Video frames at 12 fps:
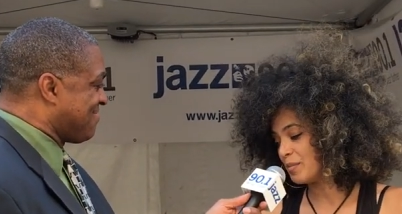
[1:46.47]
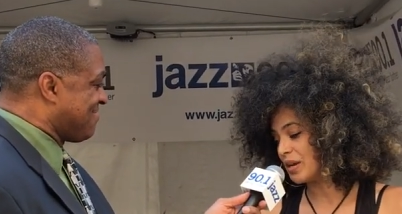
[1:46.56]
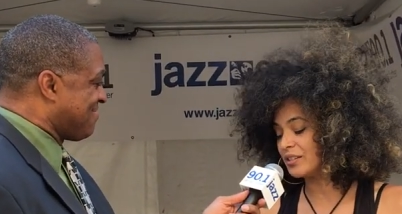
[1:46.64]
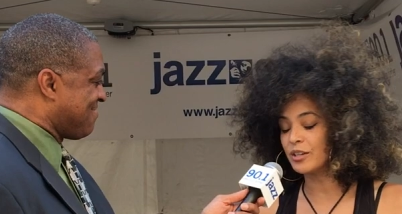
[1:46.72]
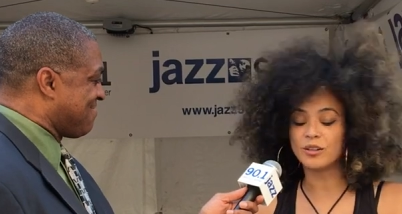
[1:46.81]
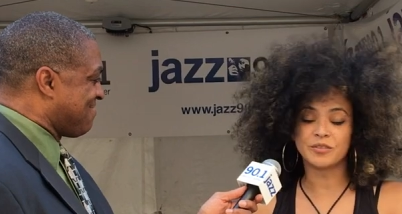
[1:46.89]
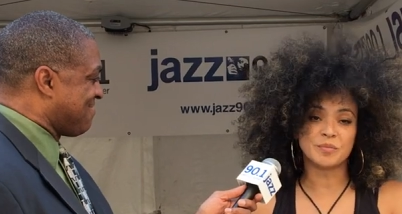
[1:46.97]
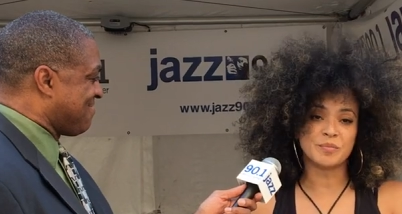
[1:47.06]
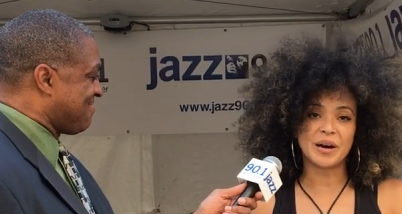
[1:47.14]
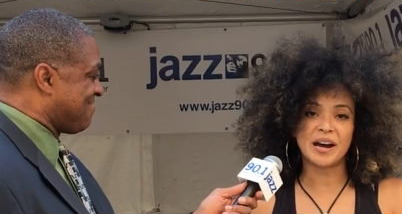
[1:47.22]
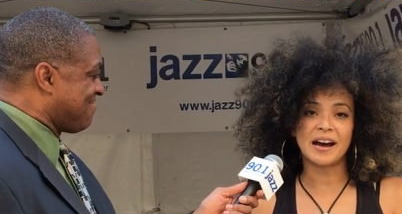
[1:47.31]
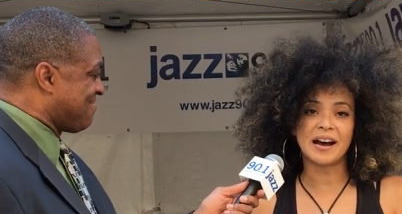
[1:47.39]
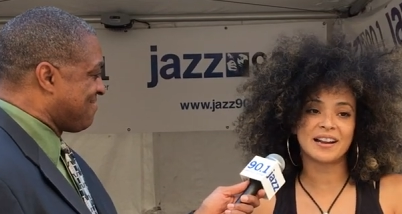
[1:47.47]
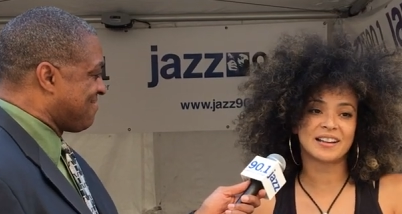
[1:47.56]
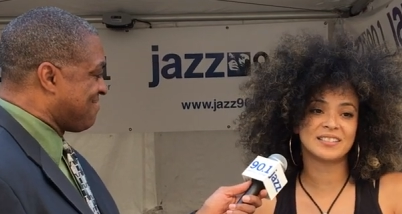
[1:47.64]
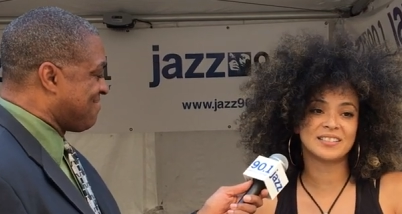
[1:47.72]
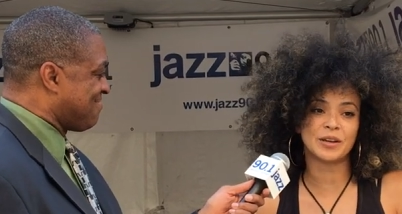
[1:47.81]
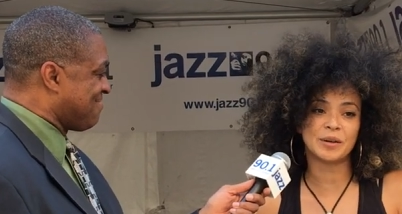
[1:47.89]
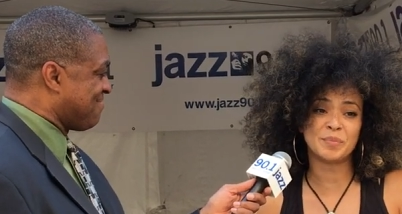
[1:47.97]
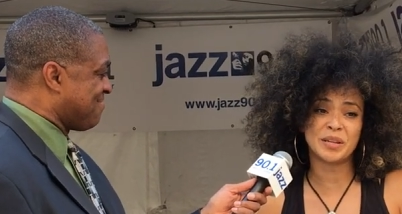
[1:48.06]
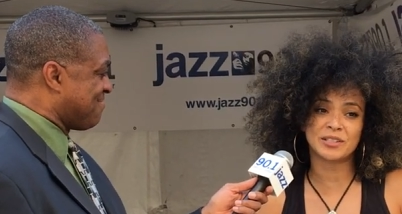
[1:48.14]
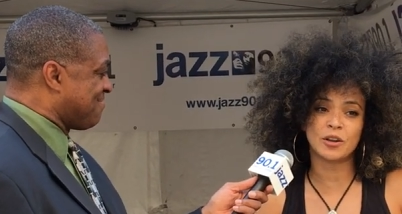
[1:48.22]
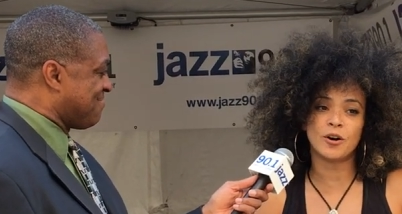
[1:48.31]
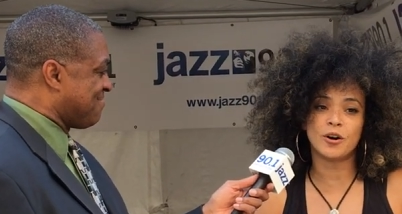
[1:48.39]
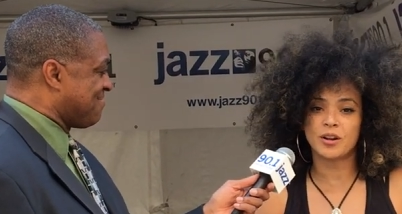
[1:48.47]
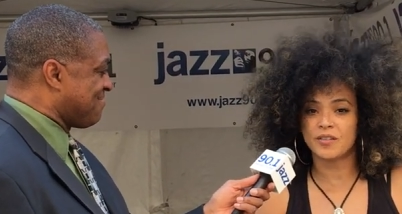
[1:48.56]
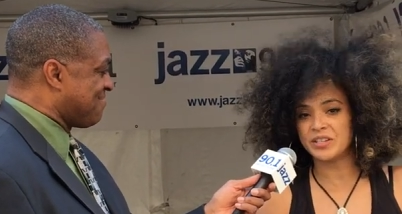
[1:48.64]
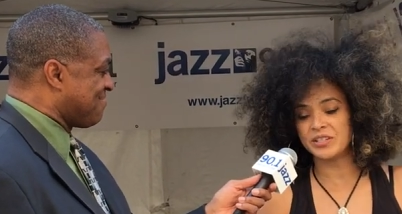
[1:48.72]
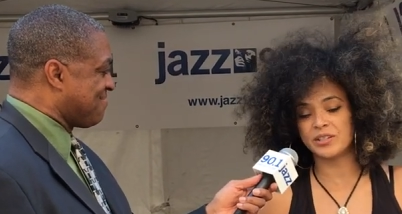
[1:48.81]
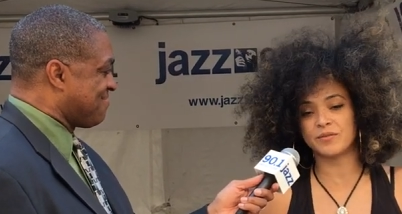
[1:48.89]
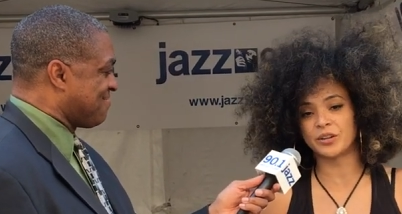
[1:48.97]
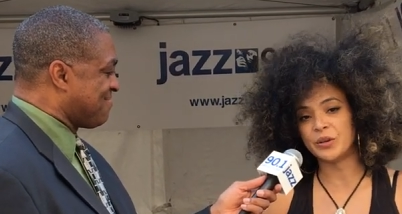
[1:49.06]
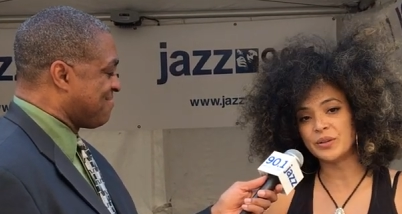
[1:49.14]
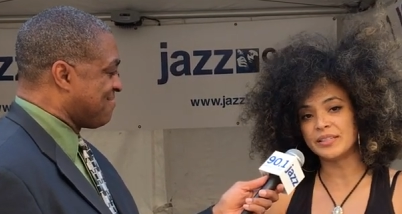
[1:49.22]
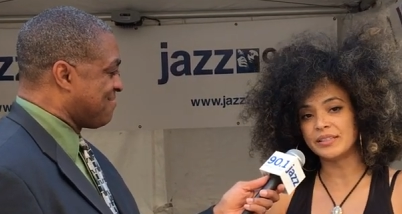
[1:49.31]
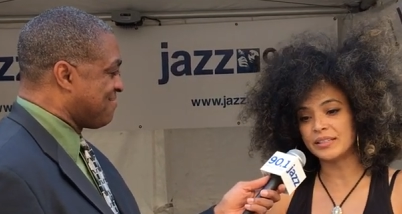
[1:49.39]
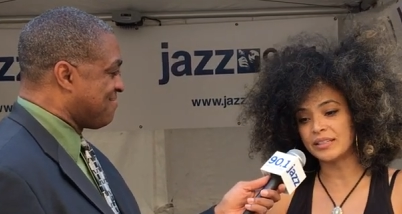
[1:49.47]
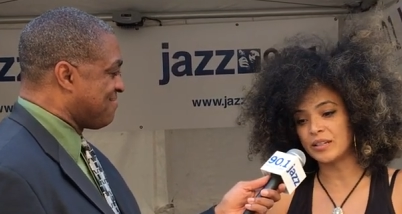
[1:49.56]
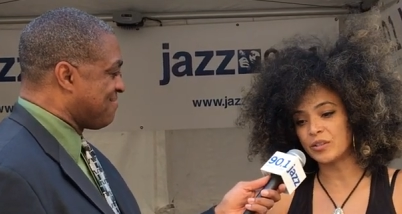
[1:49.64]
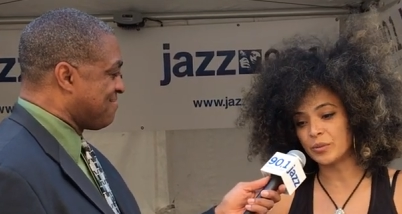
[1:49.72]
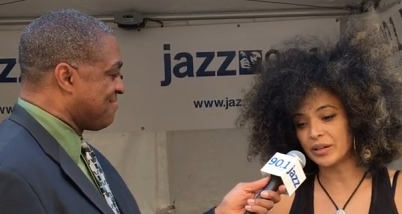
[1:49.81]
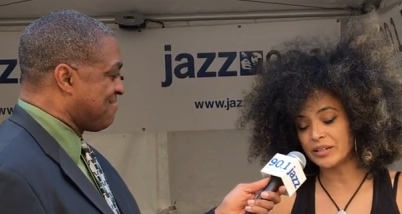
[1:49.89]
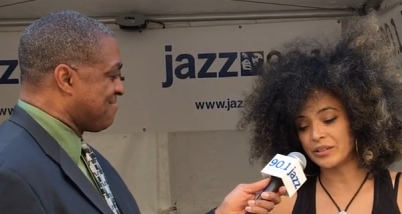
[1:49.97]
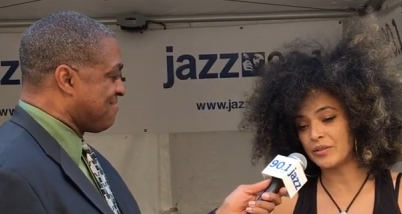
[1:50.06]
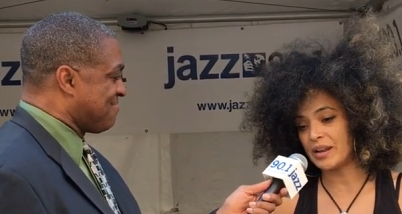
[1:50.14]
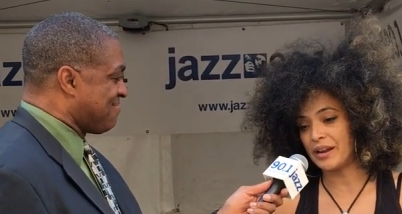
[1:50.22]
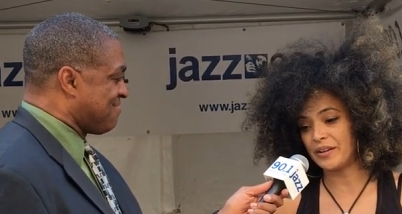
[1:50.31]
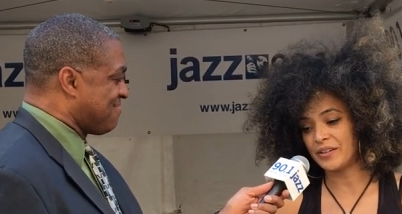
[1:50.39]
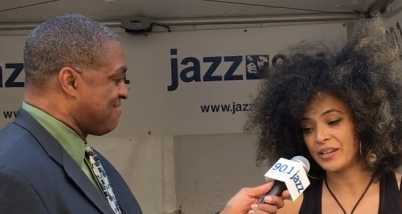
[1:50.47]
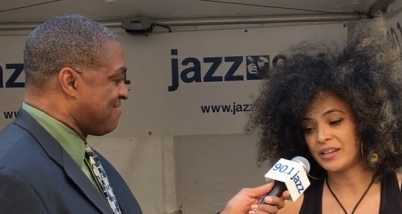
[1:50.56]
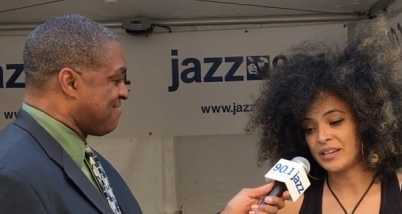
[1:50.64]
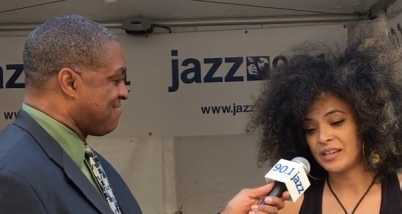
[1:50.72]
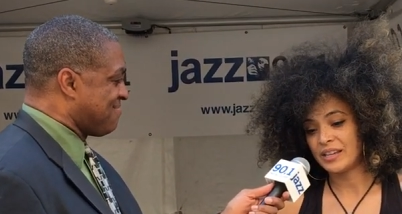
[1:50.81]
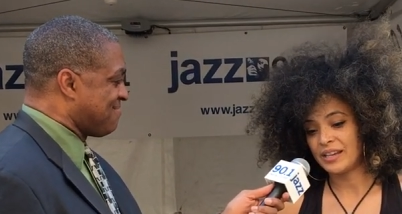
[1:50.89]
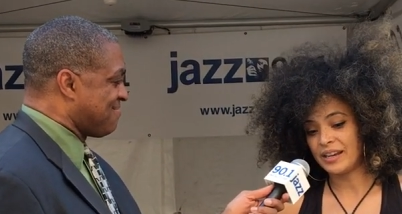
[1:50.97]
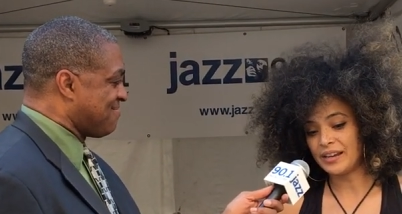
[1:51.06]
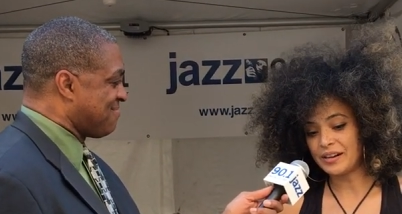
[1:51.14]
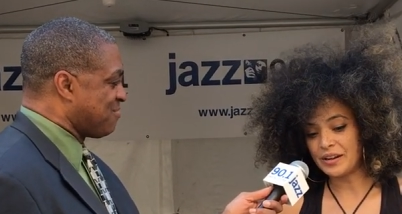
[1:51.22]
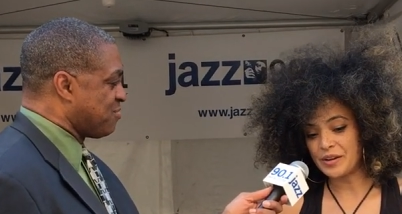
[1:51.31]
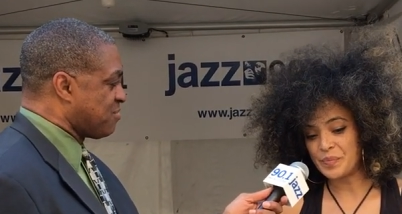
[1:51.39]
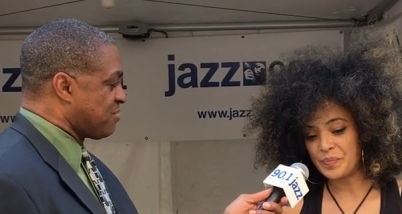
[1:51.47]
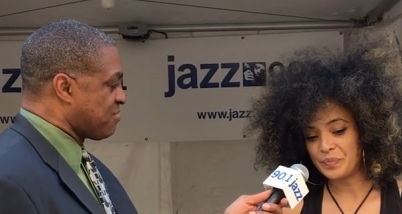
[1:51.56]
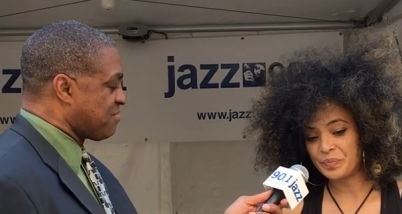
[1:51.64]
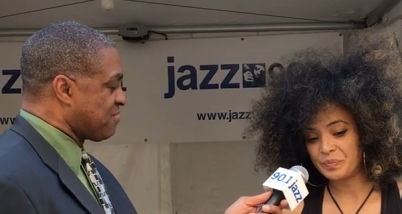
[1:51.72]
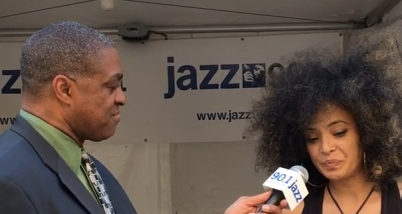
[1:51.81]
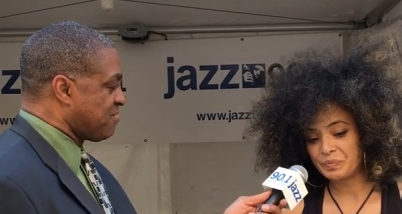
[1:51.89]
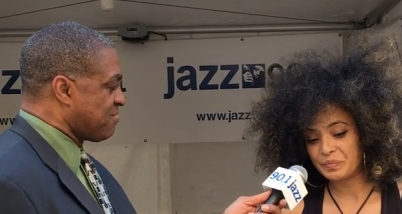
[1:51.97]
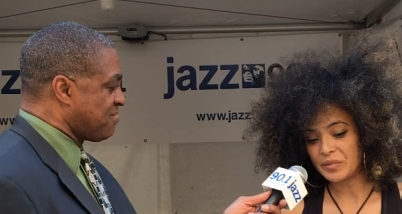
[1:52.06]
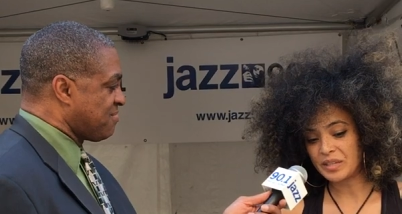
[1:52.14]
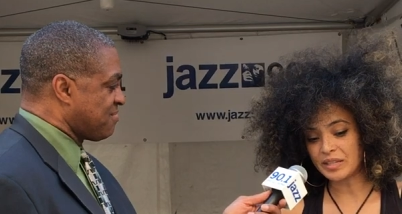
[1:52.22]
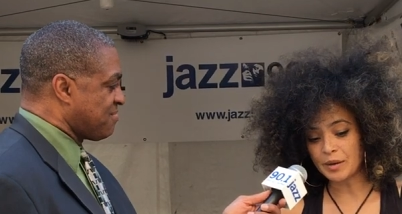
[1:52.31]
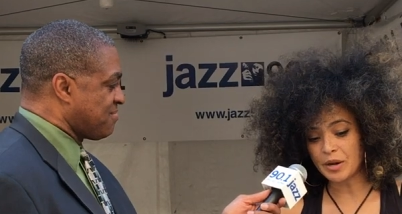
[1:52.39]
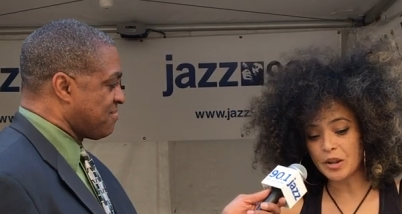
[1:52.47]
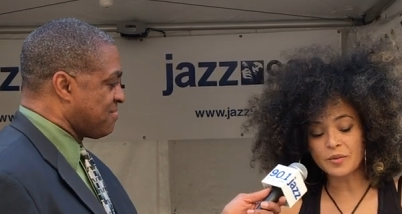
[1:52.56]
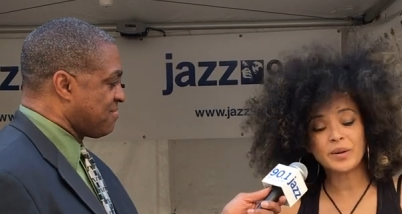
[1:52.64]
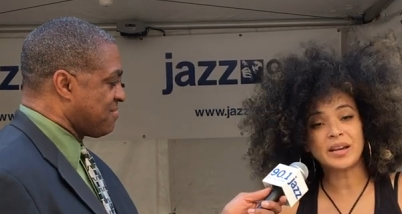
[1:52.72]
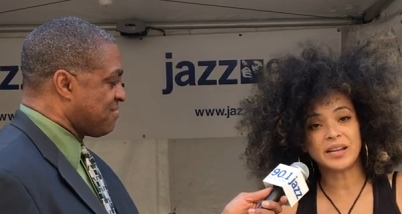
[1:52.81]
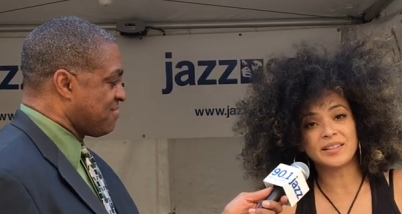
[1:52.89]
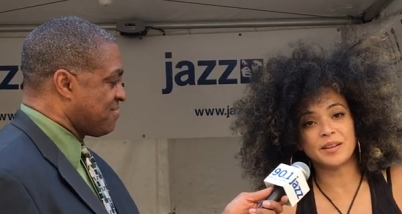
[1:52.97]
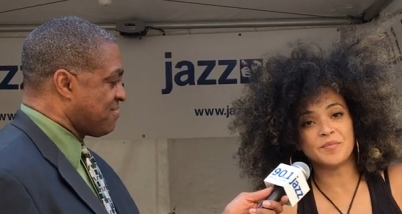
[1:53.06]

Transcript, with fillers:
Speaker 1: Beethoven, Bach. So I've mixed all of these influences into what I do now, and um, it's come a long way. So